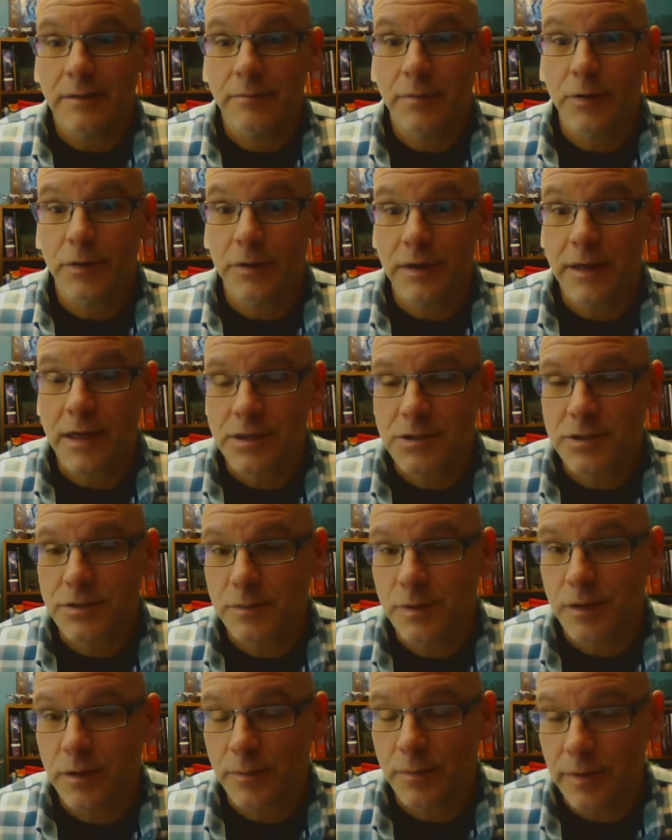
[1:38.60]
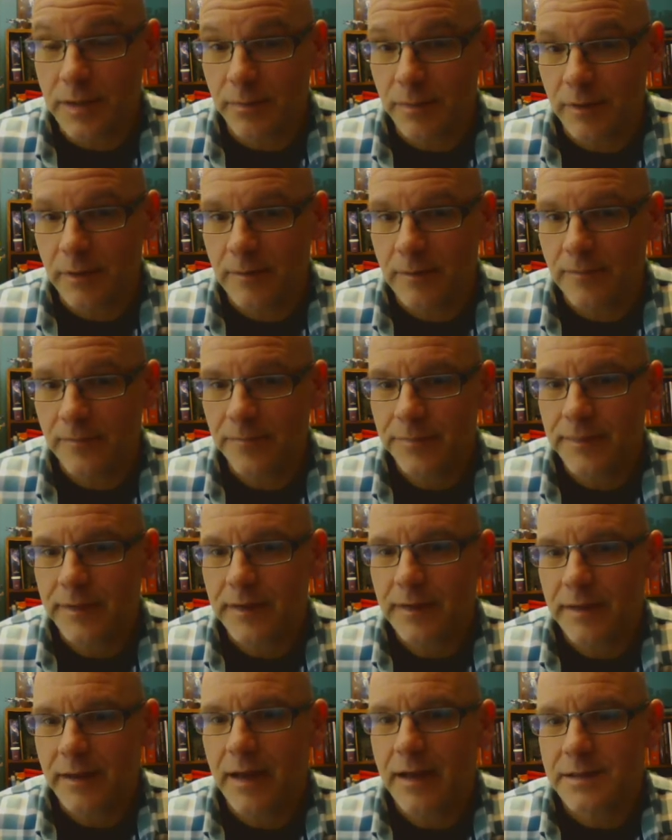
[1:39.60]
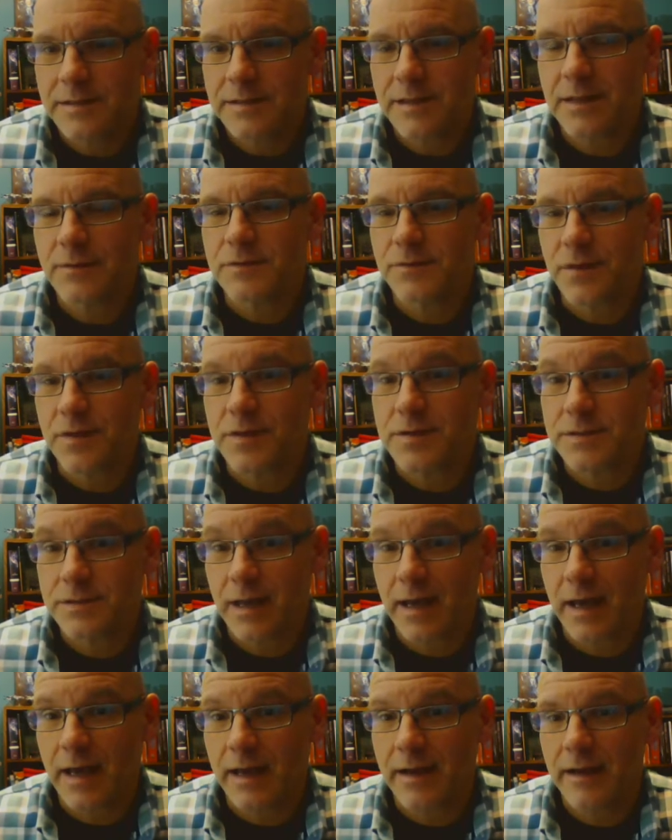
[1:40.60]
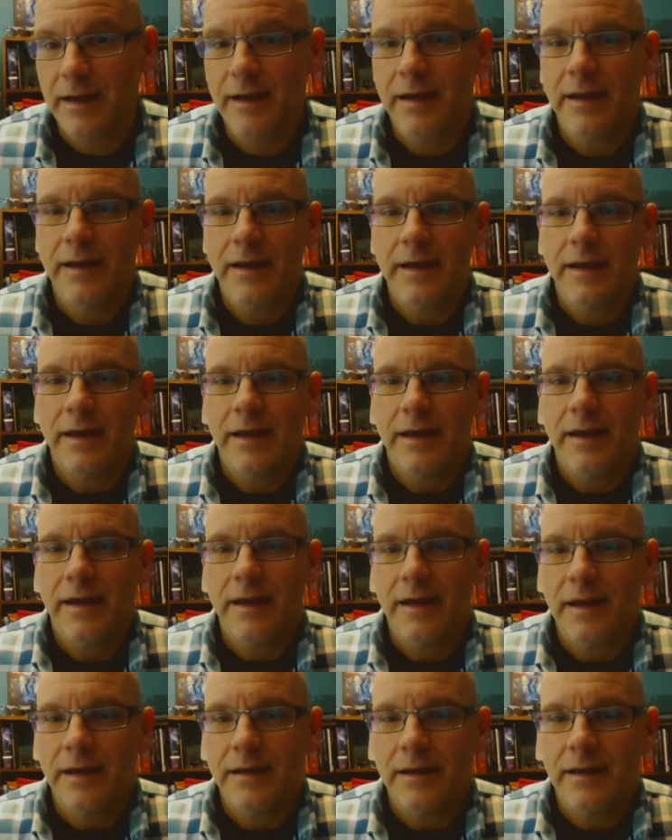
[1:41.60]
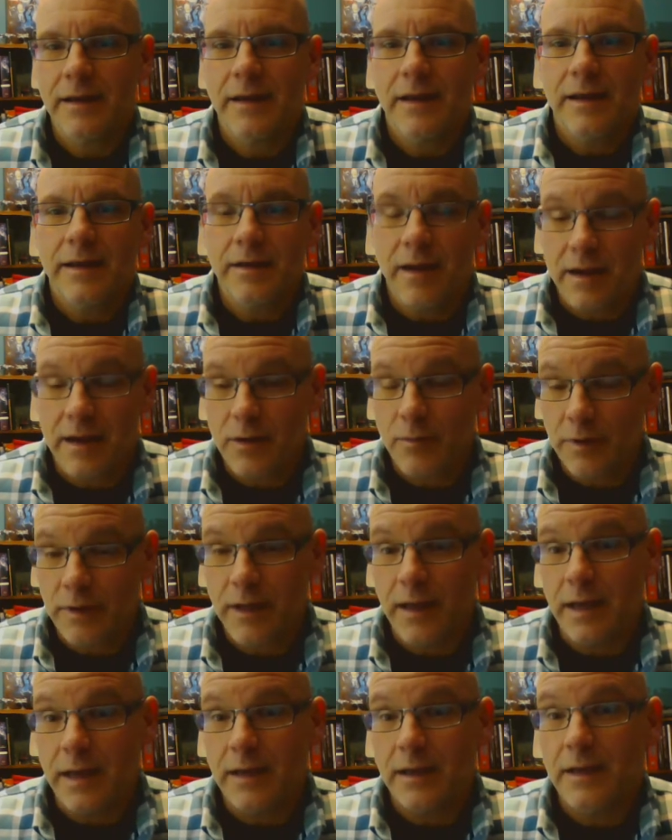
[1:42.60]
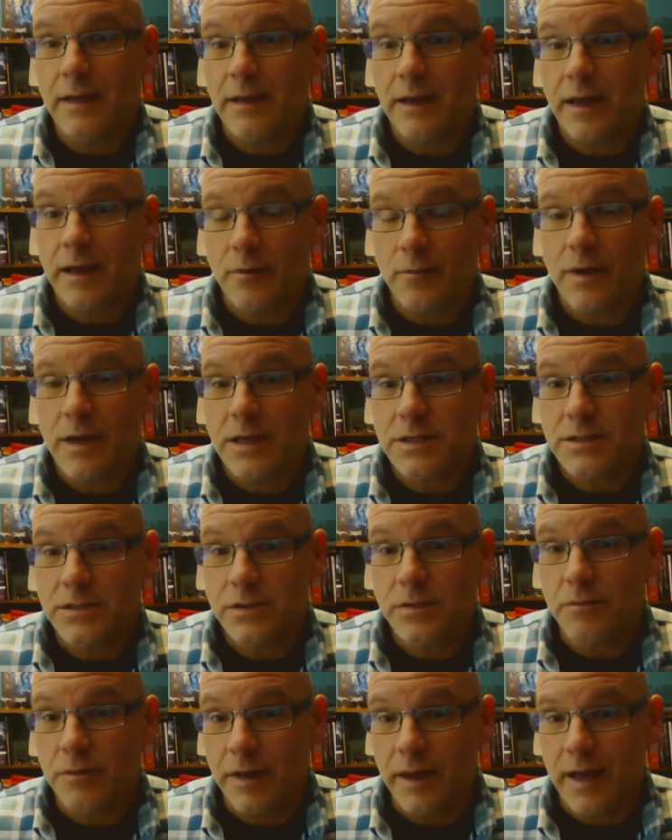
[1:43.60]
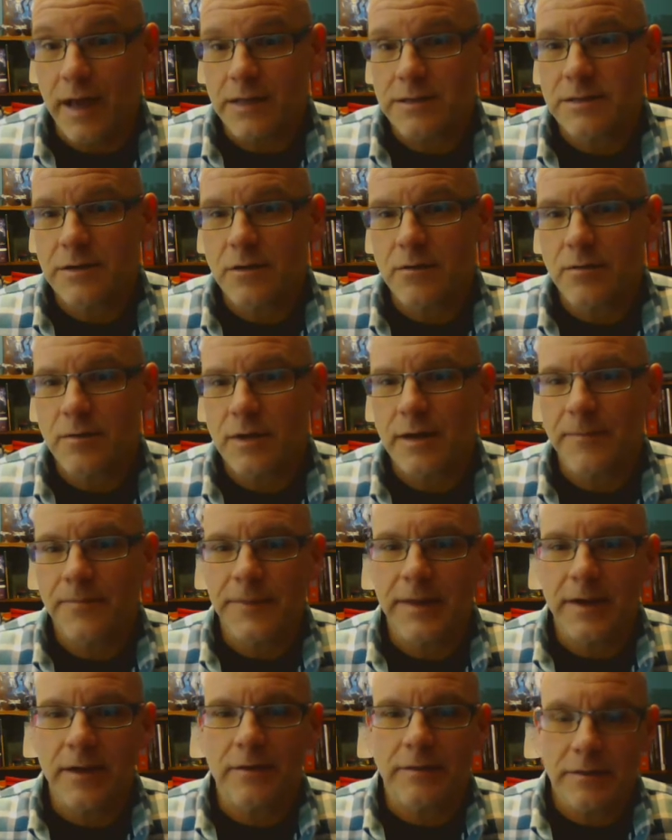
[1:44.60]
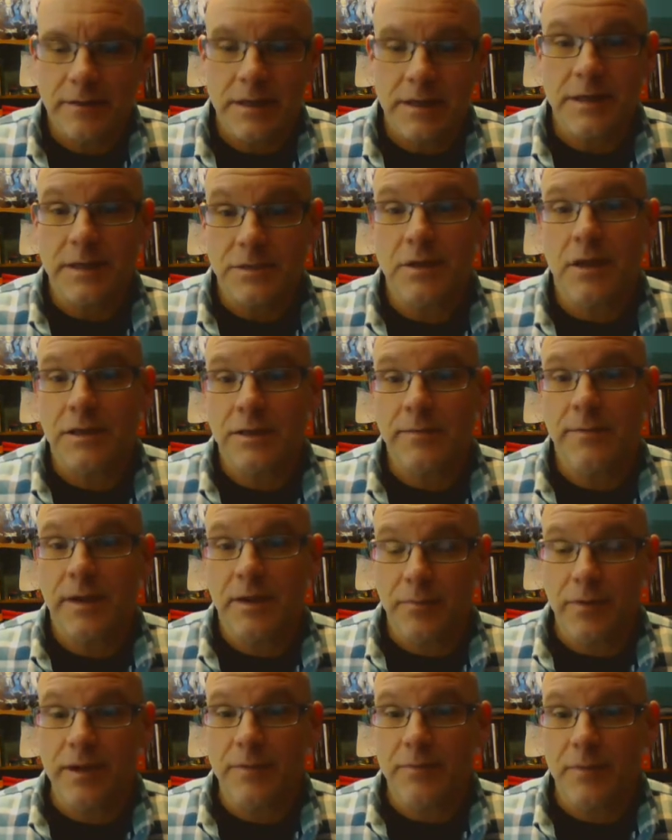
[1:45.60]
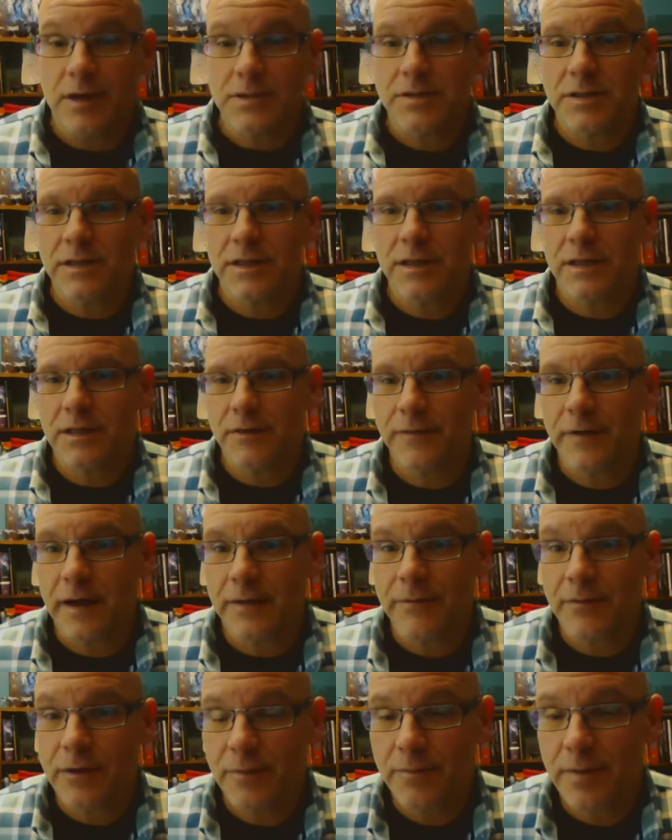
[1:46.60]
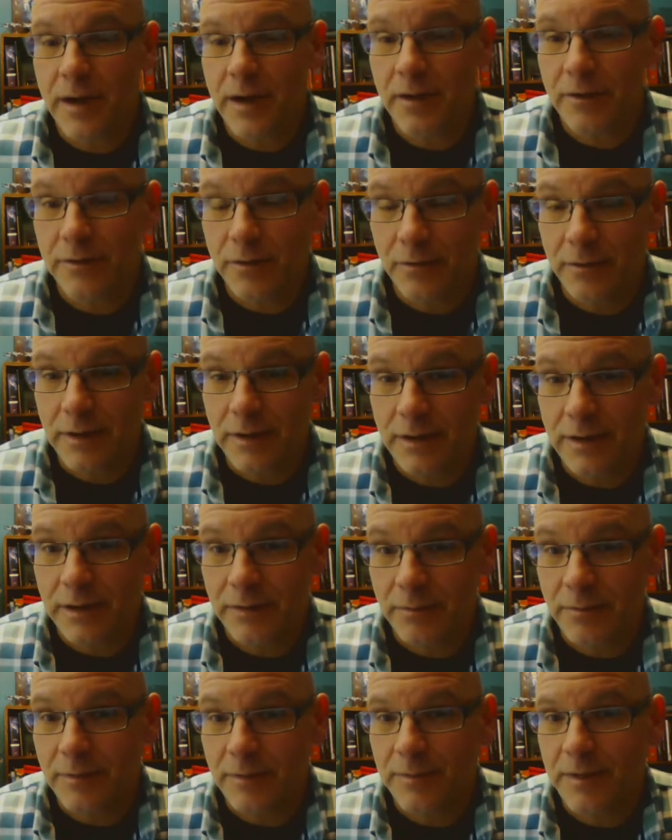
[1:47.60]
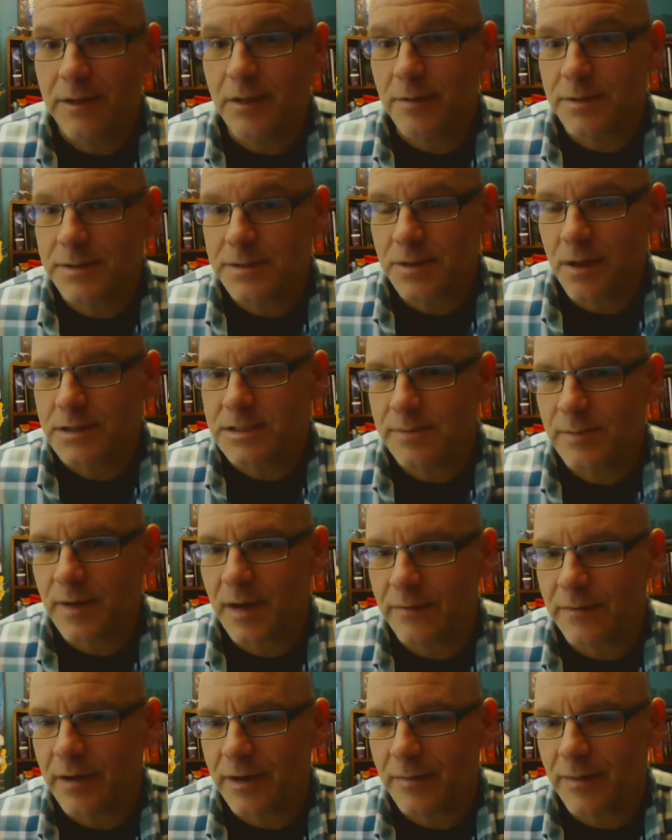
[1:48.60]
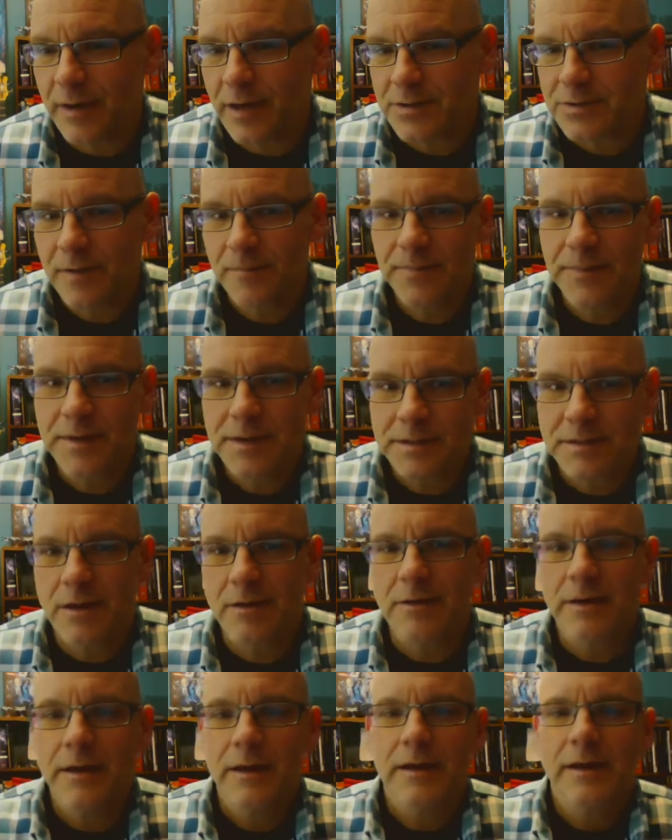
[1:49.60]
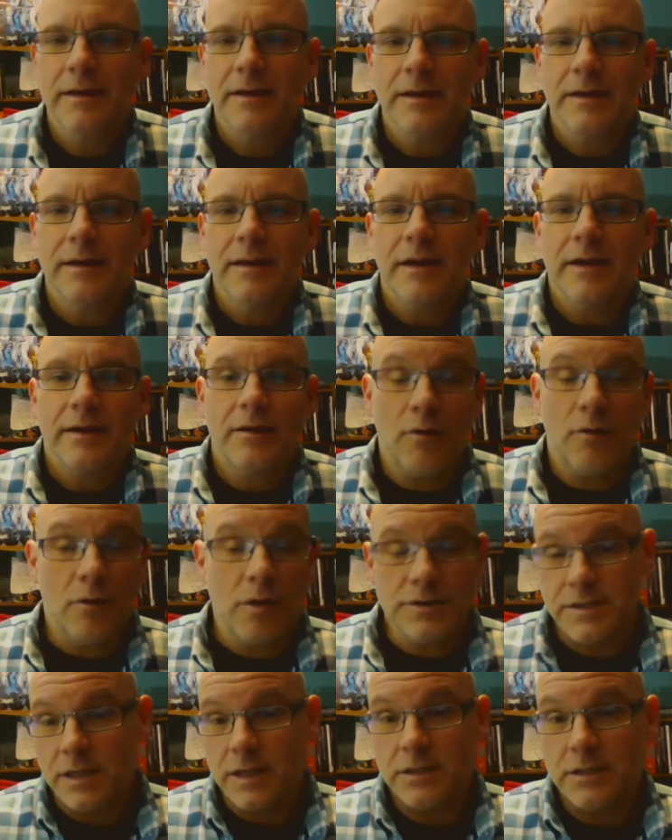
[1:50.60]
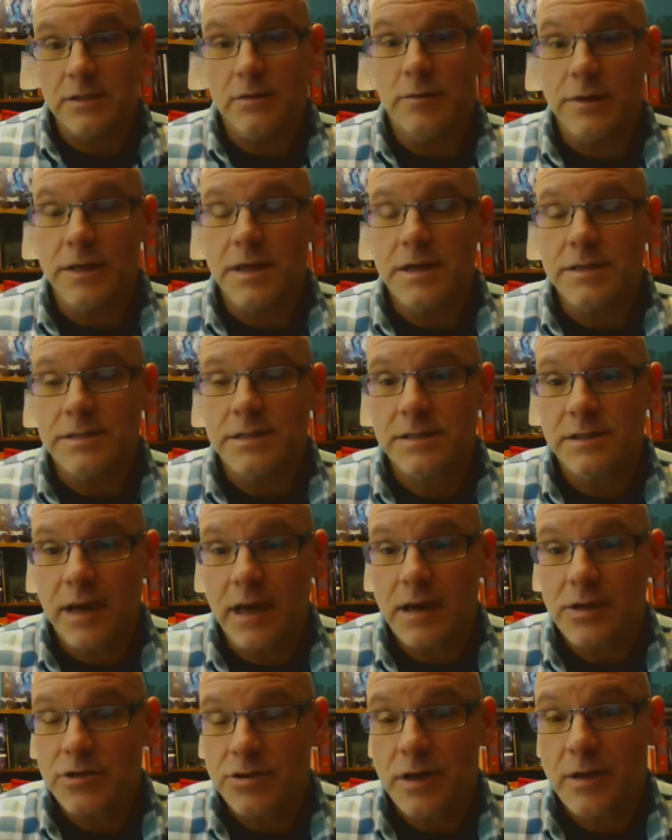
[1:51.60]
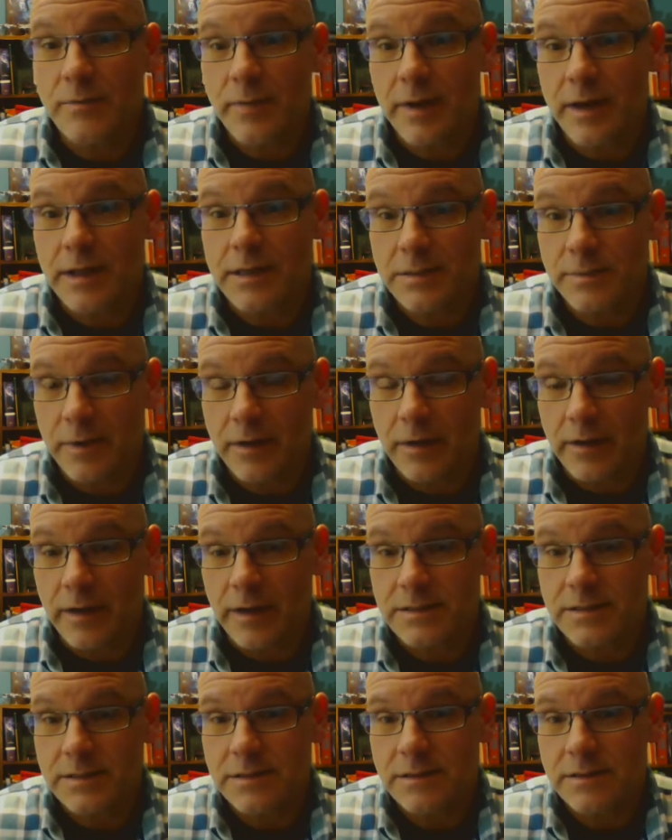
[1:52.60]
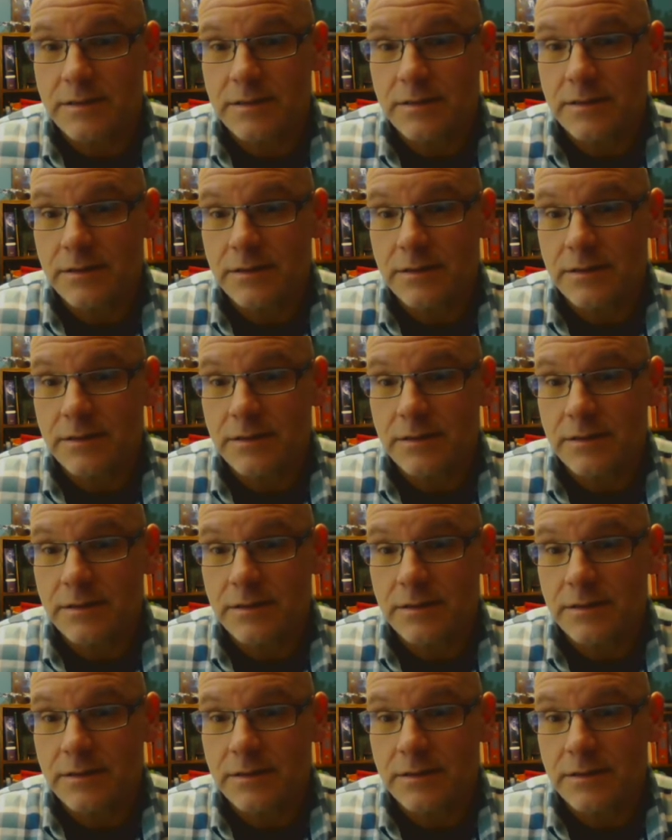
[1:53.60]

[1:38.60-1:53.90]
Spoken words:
build connections with other people. And he said that was very sad. And you know, I could relate in a lot of ways to that. So, you know, and he talked about pretty much the 500-pound gorilla in the room that nobody talks about very much. So all I can do with this is kind of share my experience.